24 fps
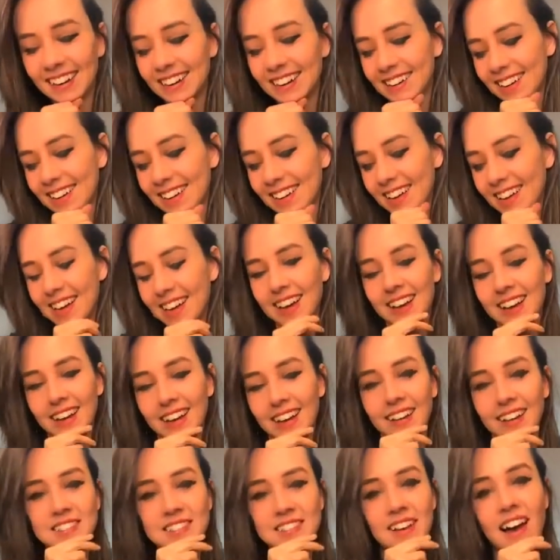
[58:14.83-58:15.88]

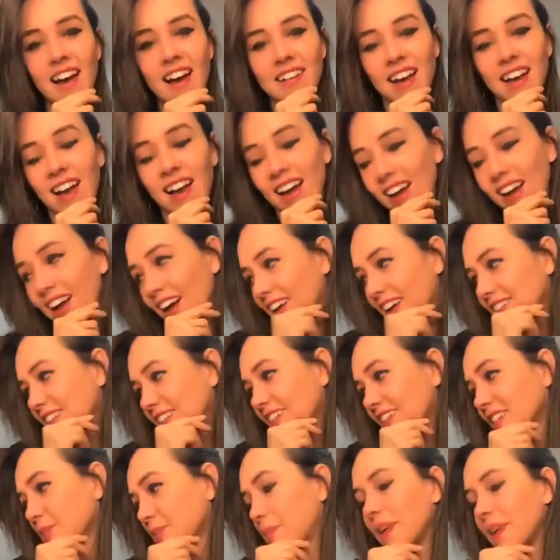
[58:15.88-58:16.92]
Also, I
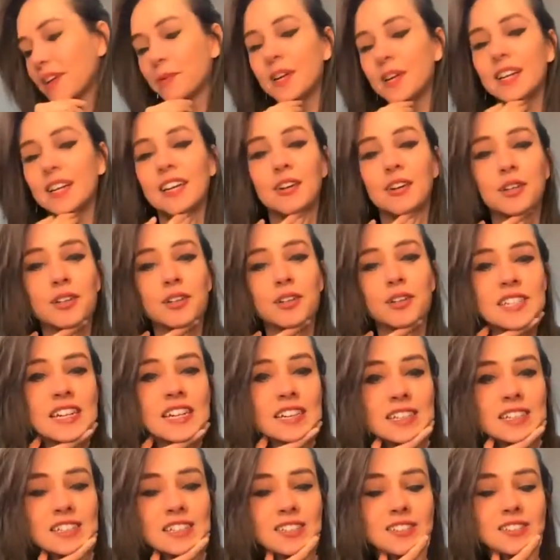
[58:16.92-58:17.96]
didn't speak really good
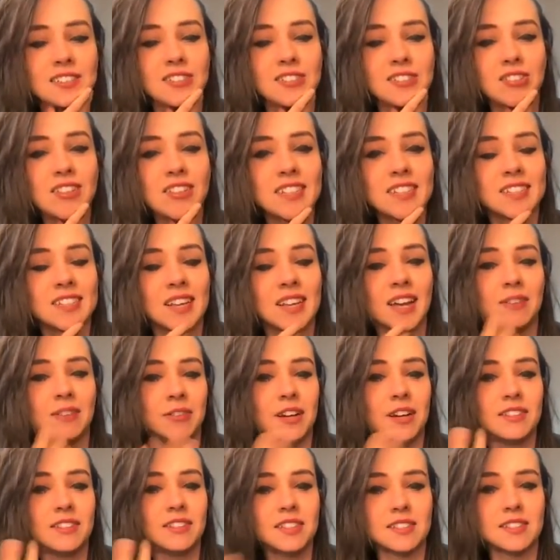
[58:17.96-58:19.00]
English, so it's the same.
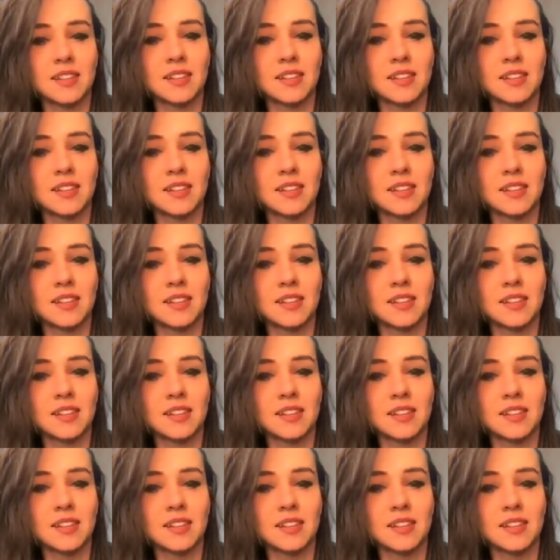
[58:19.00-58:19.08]
We're the same.